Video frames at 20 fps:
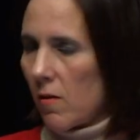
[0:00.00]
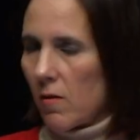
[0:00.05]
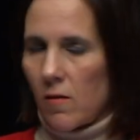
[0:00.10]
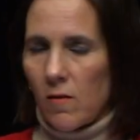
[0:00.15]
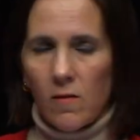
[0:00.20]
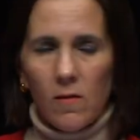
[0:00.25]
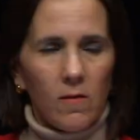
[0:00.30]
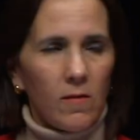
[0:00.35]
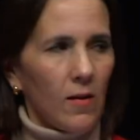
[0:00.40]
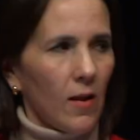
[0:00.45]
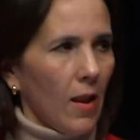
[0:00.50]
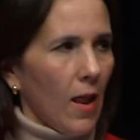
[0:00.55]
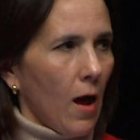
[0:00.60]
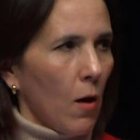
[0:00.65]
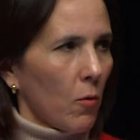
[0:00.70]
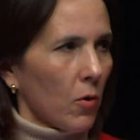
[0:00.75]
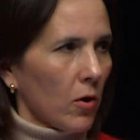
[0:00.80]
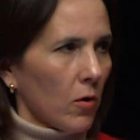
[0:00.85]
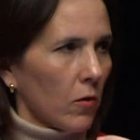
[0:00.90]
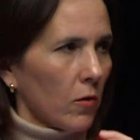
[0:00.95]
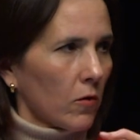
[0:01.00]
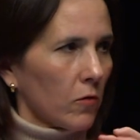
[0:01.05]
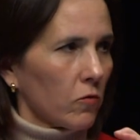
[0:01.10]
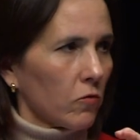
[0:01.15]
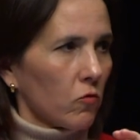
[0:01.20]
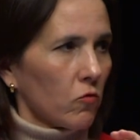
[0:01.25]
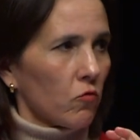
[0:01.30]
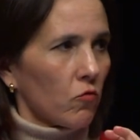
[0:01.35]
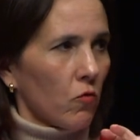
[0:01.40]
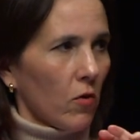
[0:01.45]
This is allowing us
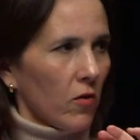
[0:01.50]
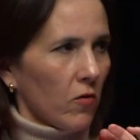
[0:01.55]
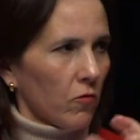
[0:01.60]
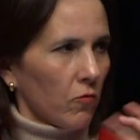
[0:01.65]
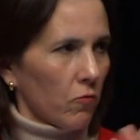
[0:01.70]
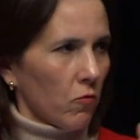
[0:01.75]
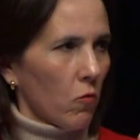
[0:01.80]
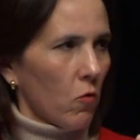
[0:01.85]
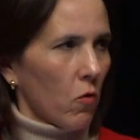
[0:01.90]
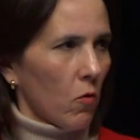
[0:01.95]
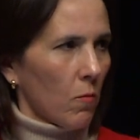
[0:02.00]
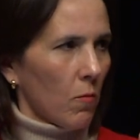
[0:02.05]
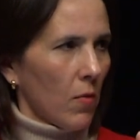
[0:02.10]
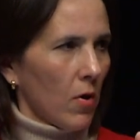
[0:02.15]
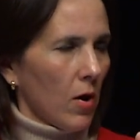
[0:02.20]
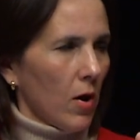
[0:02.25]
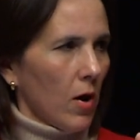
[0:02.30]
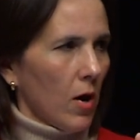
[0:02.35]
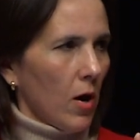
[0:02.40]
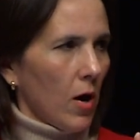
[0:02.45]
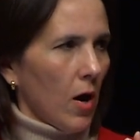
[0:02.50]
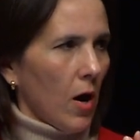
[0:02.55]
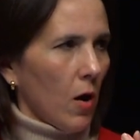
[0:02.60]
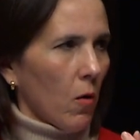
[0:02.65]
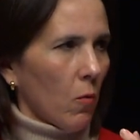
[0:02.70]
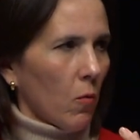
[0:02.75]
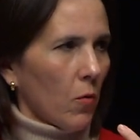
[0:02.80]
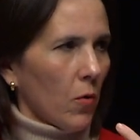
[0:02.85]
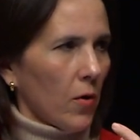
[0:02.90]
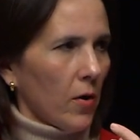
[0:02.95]
to transform
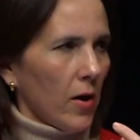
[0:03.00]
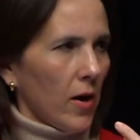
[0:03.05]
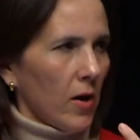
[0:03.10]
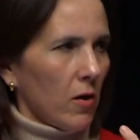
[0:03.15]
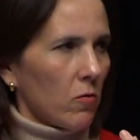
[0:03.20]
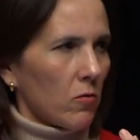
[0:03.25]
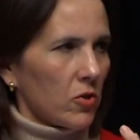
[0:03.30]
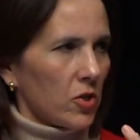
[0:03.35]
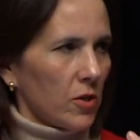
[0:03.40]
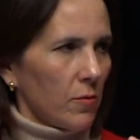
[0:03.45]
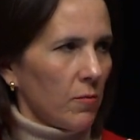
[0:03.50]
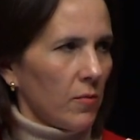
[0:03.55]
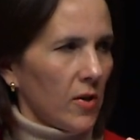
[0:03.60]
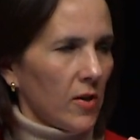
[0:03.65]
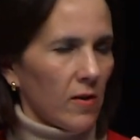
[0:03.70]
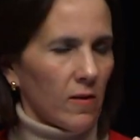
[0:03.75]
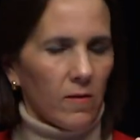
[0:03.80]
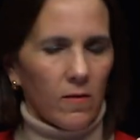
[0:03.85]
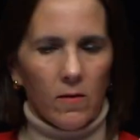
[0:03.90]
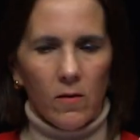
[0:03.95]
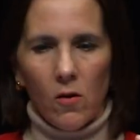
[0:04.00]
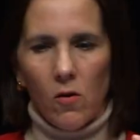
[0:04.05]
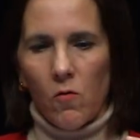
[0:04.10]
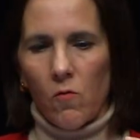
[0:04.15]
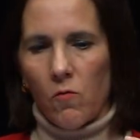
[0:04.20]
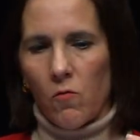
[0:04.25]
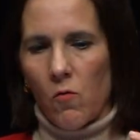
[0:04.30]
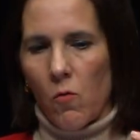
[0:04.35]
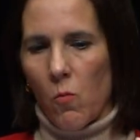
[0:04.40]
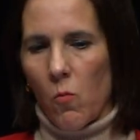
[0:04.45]
our energy mix
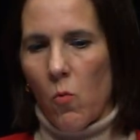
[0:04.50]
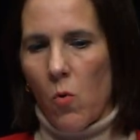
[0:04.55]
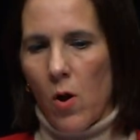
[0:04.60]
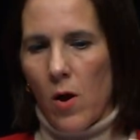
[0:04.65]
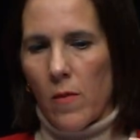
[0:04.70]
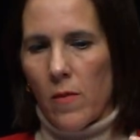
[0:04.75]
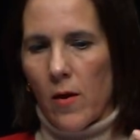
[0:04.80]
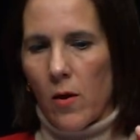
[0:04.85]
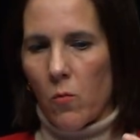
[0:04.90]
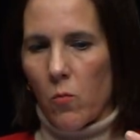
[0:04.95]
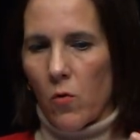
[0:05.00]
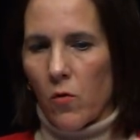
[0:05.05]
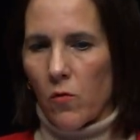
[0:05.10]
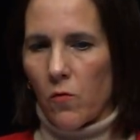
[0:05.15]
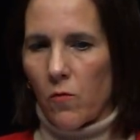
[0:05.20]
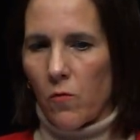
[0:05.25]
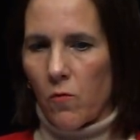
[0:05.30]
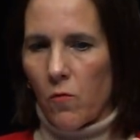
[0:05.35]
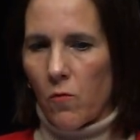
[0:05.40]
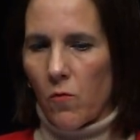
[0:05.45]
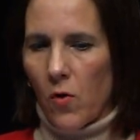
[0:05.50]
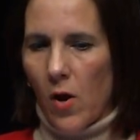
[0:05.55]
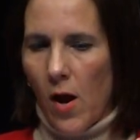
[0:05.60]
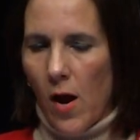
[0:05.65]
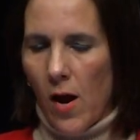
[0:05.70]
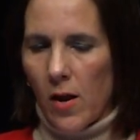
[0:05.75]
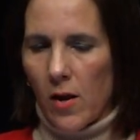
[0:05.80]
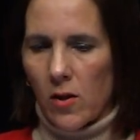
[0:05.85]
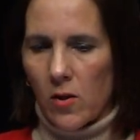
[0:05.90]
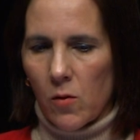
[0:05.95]
from one that was
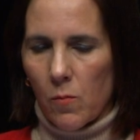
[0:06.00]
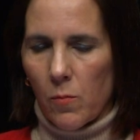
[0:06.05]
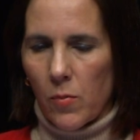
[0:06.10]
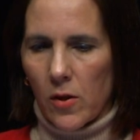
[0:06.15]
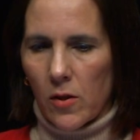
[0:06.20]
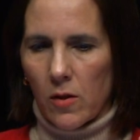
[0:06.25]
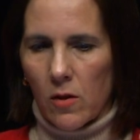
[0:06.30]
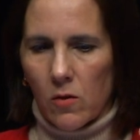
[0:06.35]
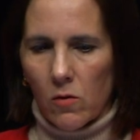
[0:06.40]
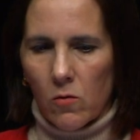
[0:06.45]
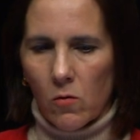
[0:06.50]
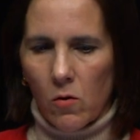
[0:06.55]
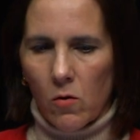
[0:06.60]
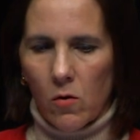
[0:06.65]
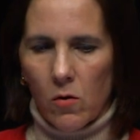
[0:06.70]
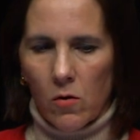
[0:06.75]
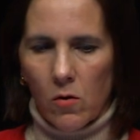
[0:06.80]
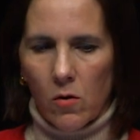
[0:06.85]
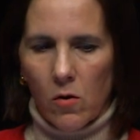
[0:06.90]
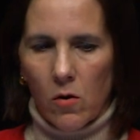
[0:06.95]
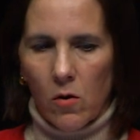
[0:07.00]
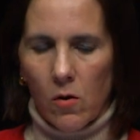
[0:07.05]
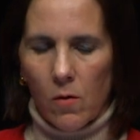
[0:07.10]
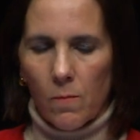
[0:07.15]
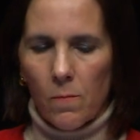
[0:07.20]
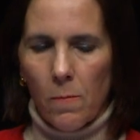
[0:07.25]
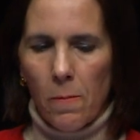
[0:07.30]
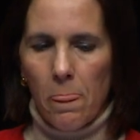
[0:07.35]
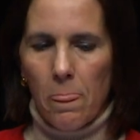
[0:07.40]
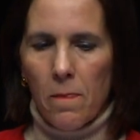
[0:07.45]
highly dependent on
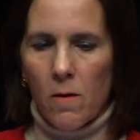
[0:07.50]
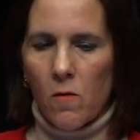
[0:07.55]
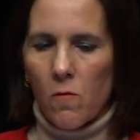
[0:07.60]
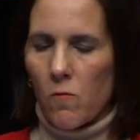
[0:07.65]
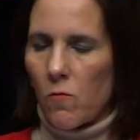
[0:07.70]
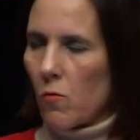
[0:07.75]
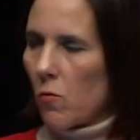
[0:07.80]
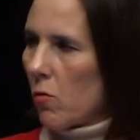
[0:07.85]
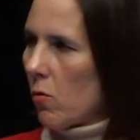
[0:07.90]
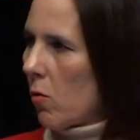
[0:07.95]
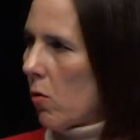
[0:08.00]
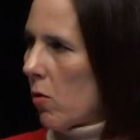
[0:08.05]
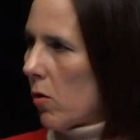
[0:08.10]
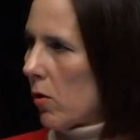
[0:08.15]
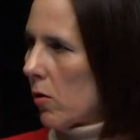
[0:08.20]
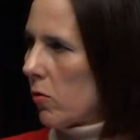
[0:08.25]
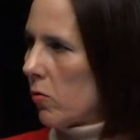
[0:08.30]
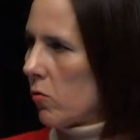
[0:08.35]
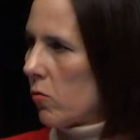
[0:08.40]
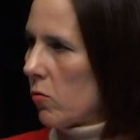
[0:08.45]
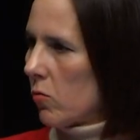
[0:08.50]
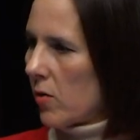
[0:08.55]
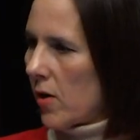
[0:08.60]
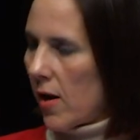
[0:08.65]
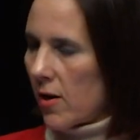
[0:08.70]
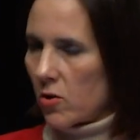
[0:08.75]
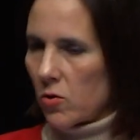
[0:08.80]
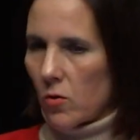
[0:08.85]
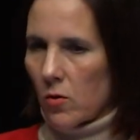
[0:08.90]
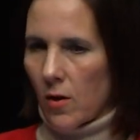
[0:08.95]
fuel oil to
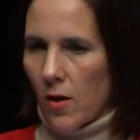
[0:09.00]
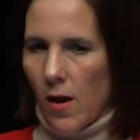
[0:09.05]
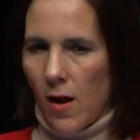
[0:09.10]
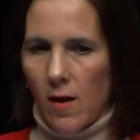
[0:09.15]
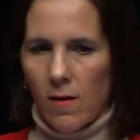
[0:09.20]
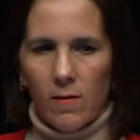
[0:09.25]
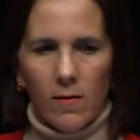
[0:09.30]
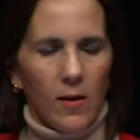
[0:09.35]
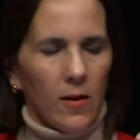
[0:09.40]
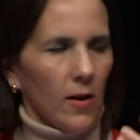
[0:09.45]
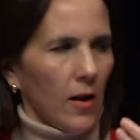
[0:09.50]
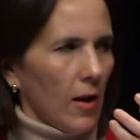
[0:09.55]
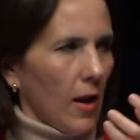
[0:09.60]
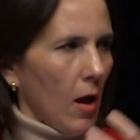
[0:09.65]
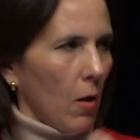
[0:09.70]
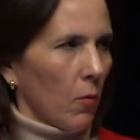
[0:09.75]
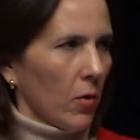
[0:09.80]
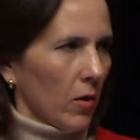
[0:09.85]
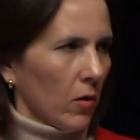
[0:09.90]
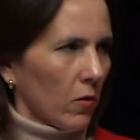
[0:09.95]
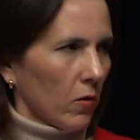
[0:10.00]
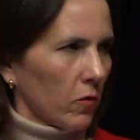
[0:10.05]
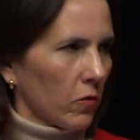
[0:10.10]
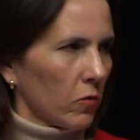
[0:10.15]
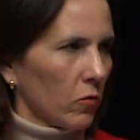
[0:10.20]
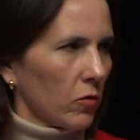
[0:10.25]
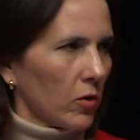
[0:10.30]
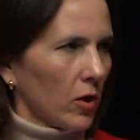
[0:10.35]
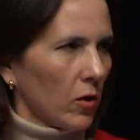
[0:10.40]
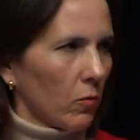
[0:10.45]
natural gas, and allowing us
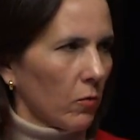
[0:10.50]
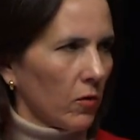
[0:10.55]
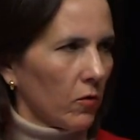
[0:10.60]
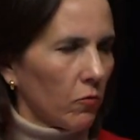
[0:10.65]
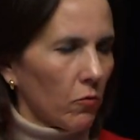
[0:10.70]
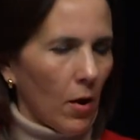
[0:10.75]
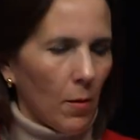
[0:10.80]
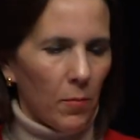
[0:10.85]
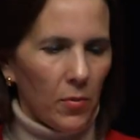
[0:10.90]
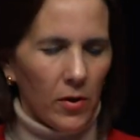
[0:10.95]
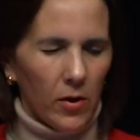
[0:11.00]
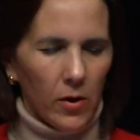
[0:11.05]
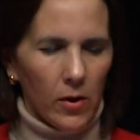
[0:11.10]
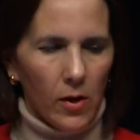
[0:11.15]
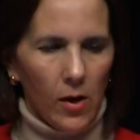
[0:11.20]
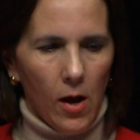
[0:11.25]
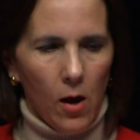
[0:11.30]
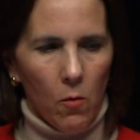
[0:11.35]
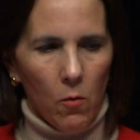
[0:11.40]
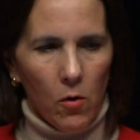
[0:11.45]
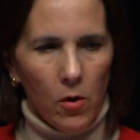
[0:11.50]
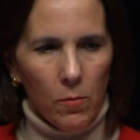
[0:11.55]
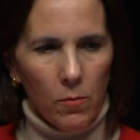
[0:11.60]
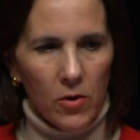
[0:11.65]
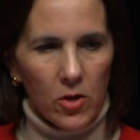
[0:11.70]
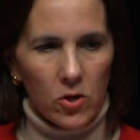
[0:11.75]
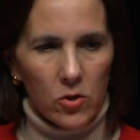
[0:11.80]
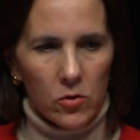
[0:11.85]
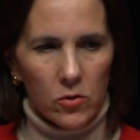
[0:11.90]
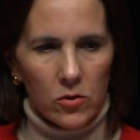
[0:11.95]
to decrease rapidly our
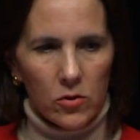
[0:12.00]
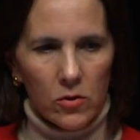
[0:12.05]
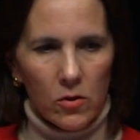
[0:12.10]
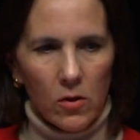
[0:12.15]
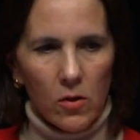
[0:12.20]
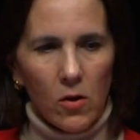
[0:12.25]
emissions.